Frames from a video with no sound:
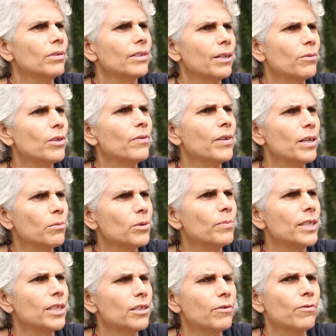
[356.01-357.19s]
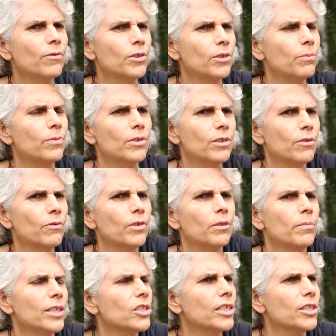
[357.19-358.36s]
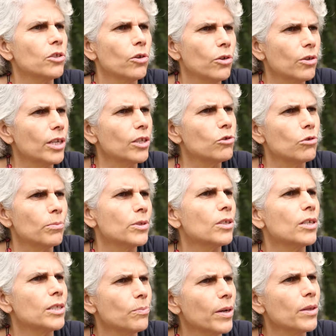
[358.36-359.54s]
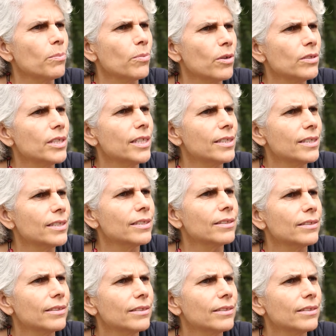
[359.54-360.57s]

That would have helped me to feel much less hurt and traumatized by the process.